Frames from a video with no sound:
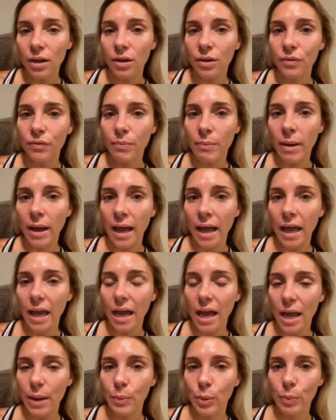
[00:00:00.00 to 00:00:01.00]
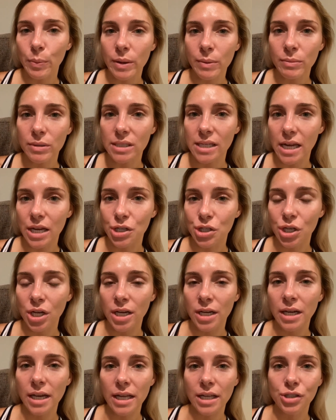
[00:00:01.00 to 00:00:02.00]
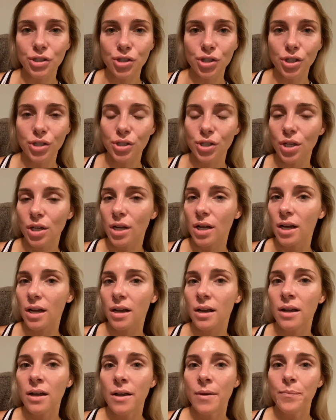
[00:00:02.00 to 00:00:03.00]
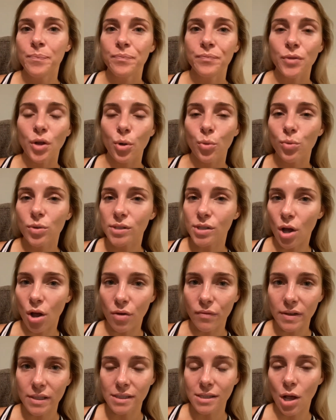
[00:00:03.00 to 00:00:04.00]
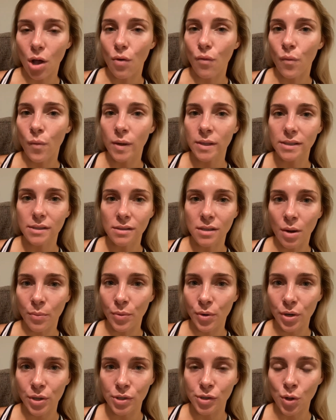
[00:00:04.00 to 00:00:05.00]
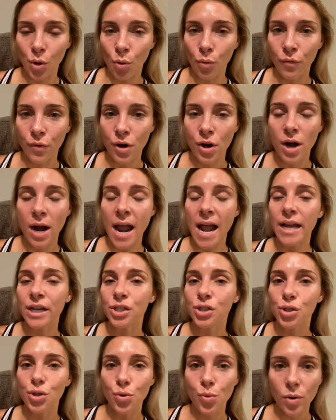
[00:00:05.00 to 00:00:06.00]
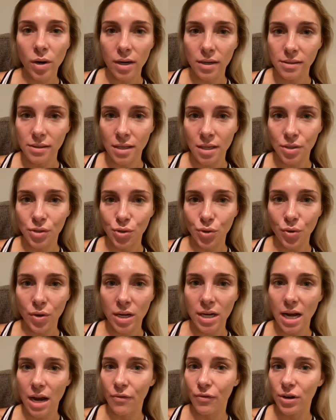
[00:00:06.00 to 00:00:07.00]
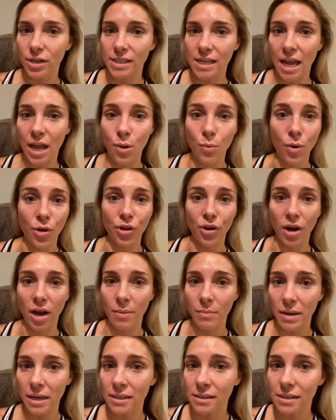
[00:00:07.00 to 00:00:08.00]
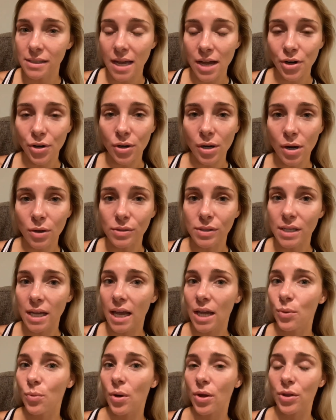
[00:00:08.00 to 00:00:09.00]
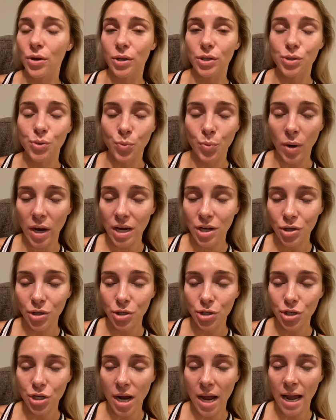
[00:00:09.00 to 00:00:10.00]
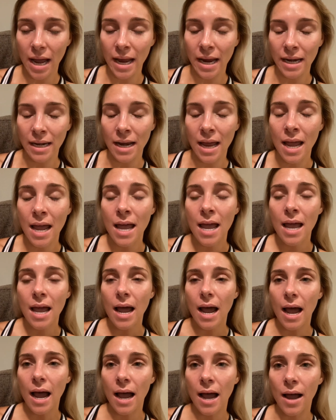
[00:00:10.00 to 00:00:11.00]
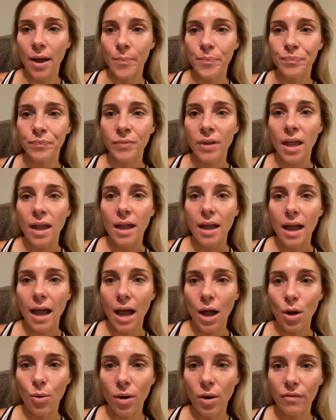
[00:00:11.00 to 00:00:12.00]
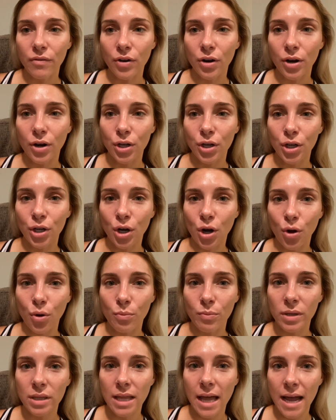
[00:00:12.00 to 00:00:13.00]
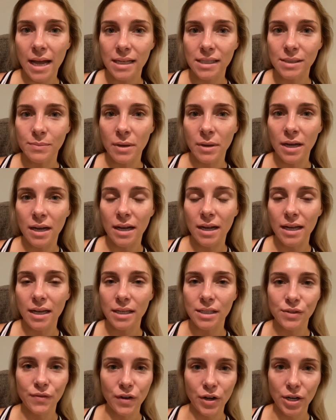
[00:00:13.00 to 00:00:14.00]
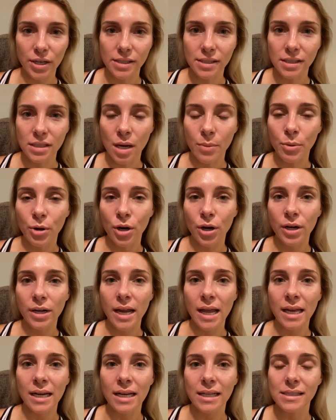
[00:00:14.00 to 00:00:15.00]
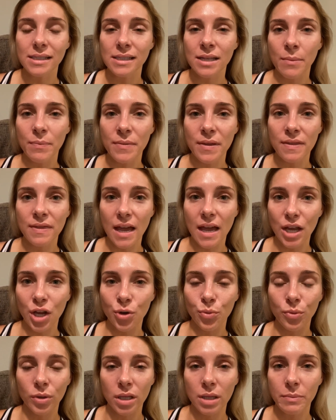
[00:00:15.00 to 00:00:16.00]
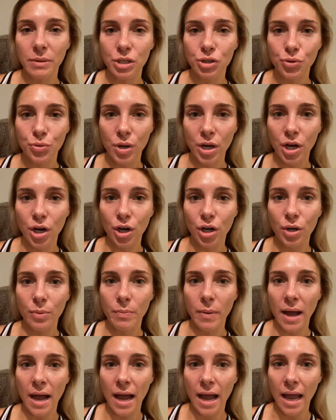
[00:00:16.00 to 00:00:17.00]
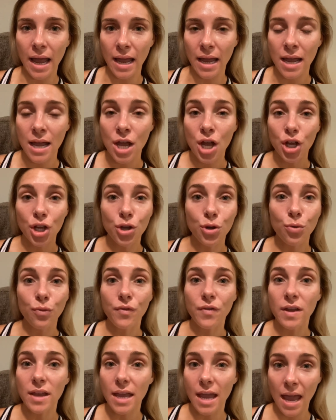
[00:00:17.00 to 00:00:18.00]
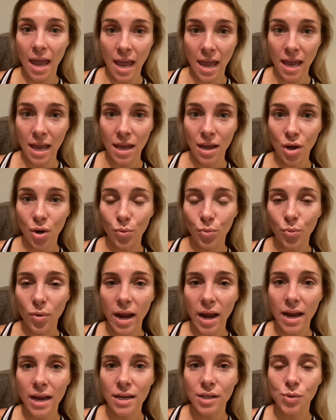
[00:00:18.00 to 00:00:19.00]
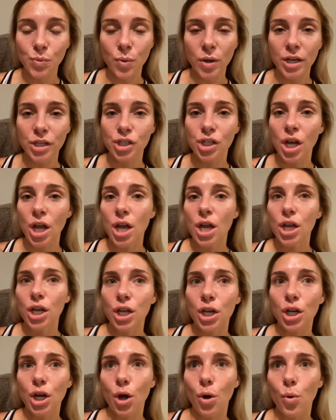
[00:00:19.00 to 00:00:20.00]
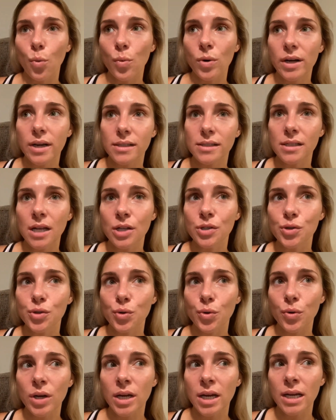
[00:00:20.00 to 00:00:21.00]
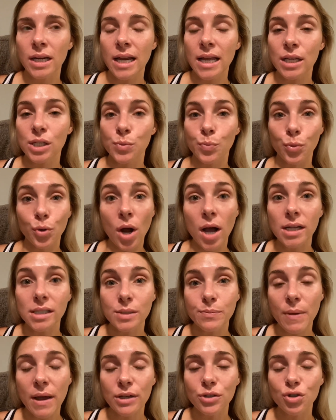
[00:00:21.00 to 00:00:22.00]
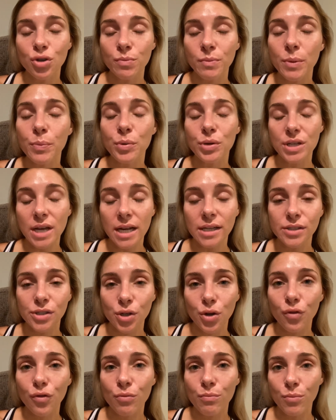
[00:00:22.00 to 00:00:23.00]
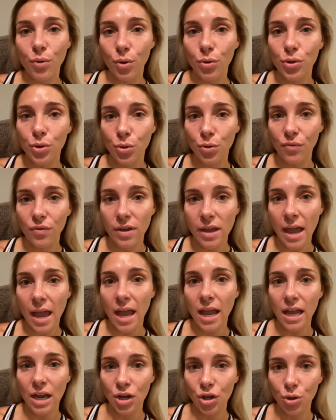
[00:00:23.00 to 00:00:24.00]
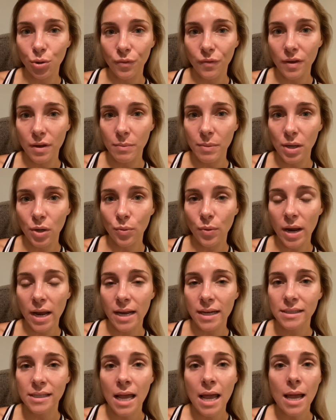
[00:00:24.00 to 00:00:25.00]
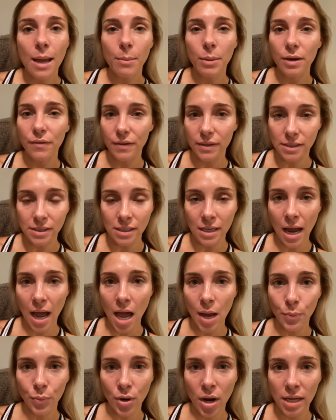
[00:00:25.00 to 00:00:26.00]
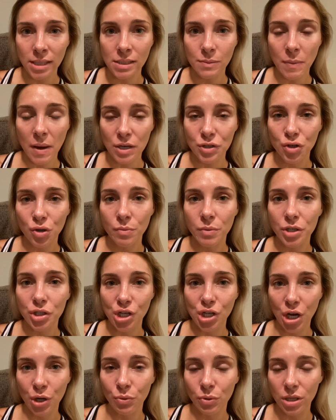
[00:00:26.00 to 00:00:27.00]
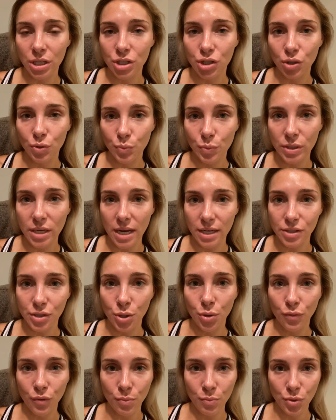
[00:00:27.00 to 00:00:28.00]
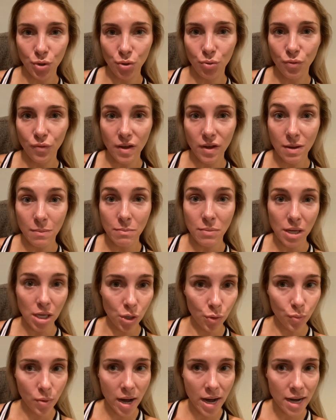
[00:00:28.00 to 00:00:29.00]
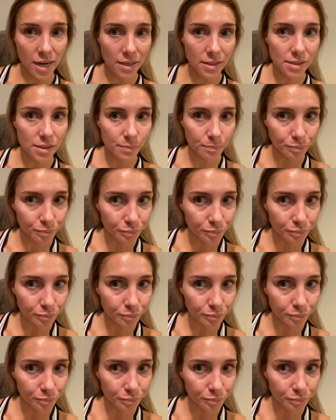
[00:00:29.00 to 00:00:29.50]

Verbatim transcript: of my hyperpigmentation is just gonna resolve itself once summer is over. I do wear sunscreen every day, whether I'm inside or outside, whether it's rain or shine. Um, However, you know, melasma is very stubborn and it's something that can really be triggered by UVA rays, which, you know, when a sunscreen is broad spectrum, it protects you from both UVA and UVB rays. But if it's not broad spectrum, it generally just protects you from UVB rays.